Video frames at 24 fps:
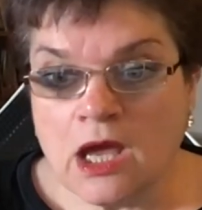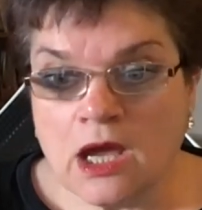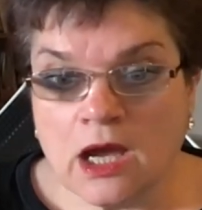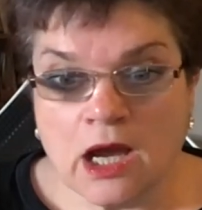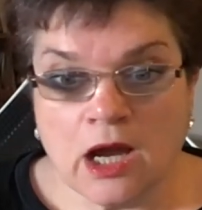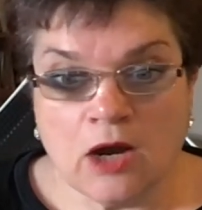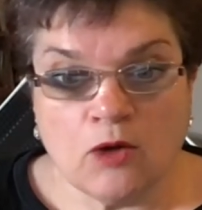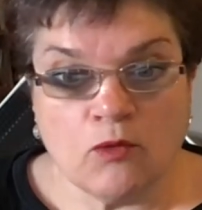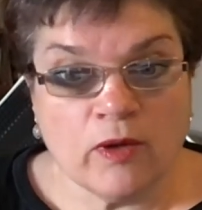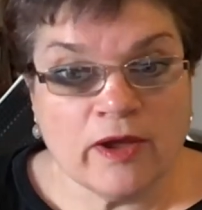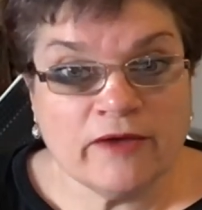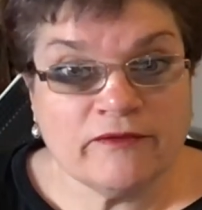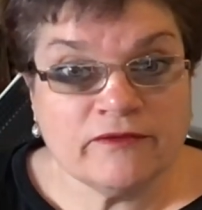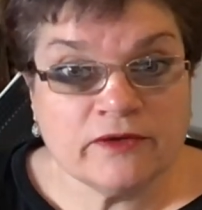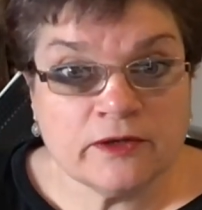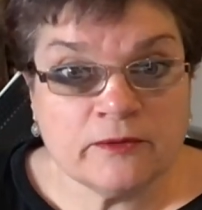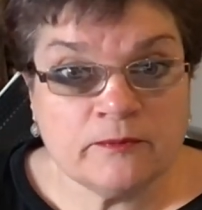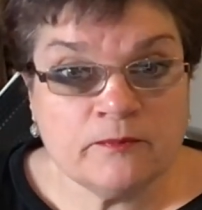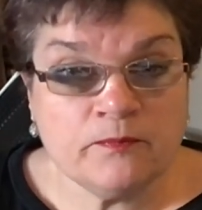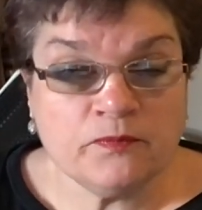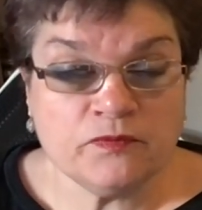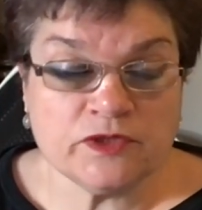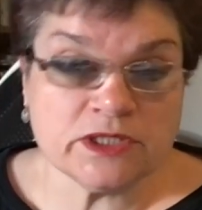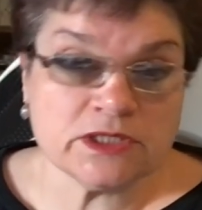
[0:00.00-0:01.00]

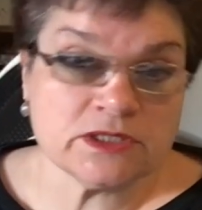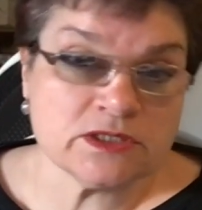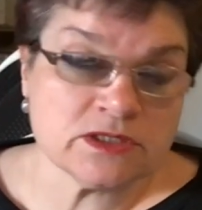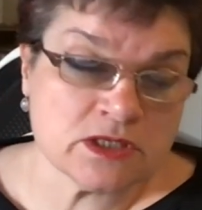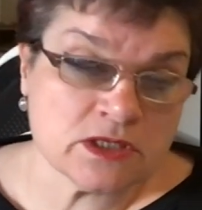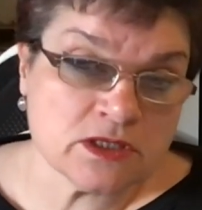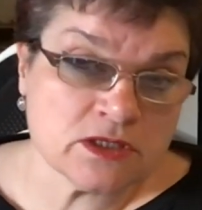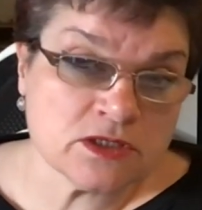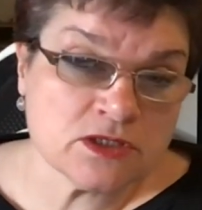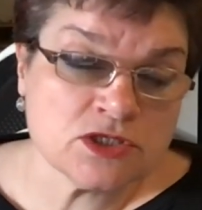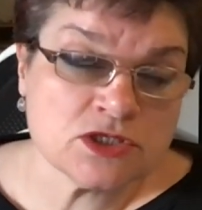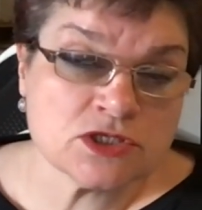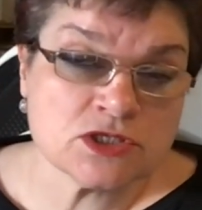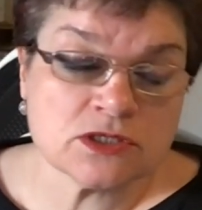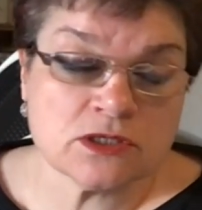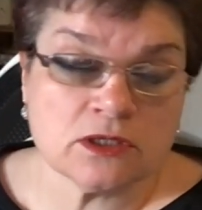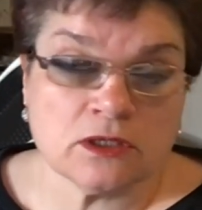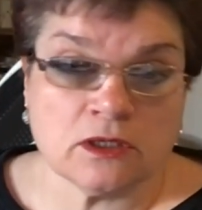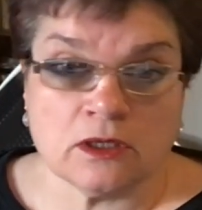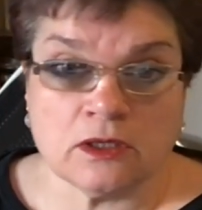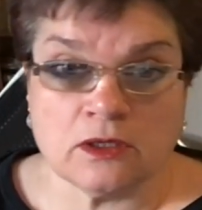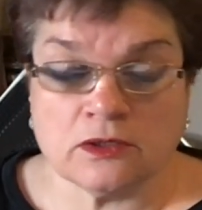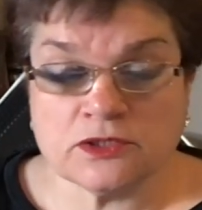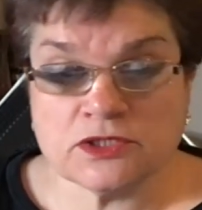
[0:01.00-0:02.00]
However, this is
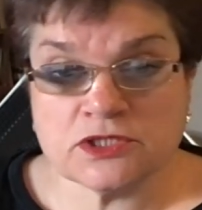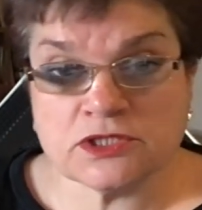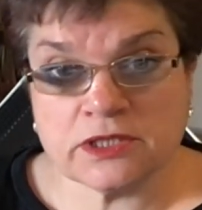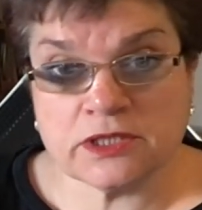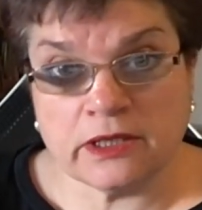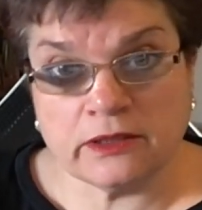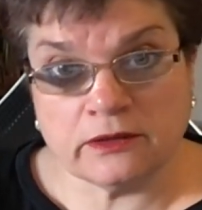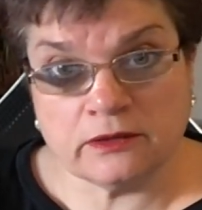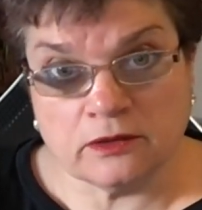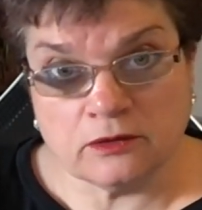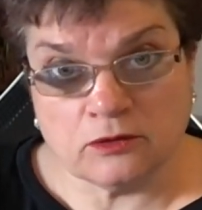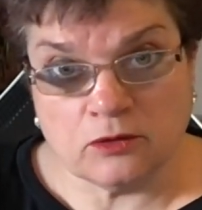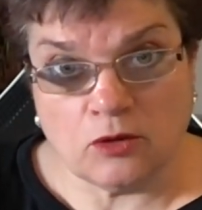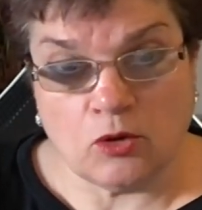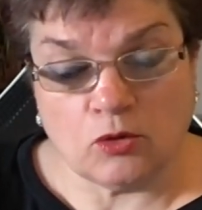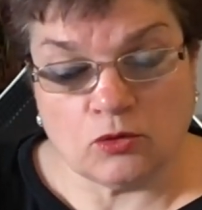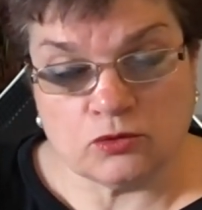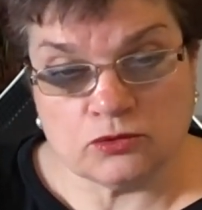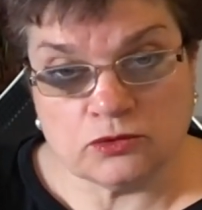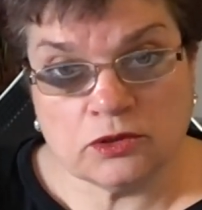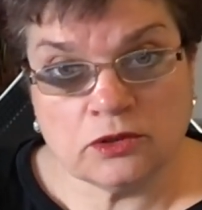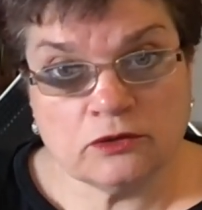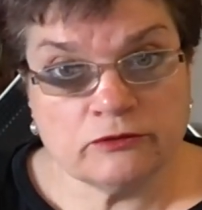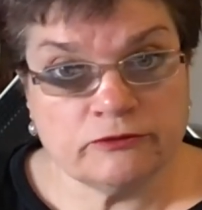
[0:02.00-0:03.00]
a
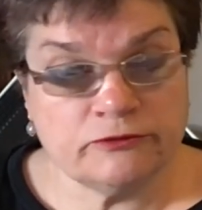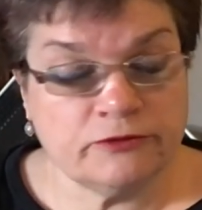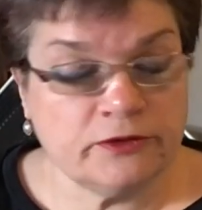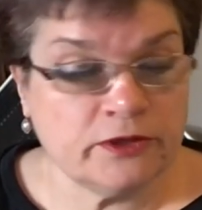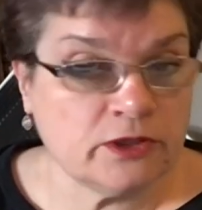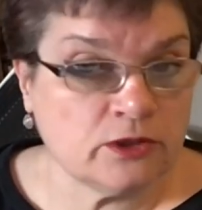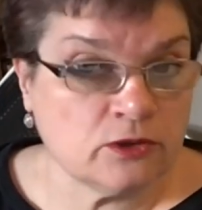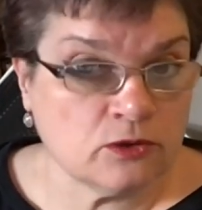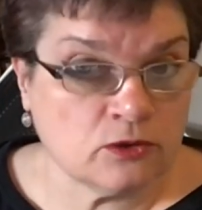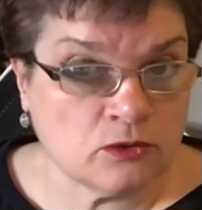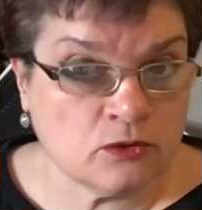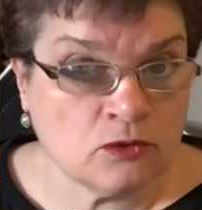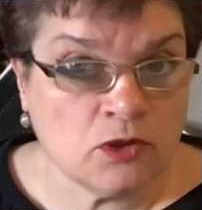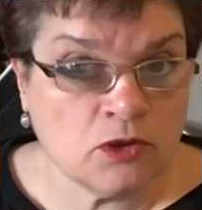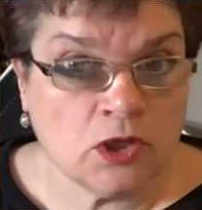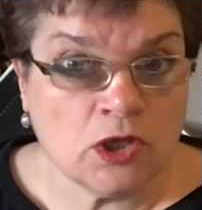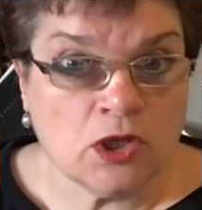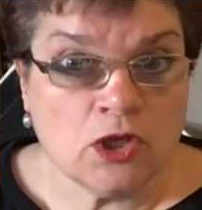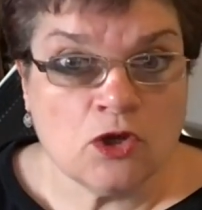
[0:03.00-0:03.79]
standalone video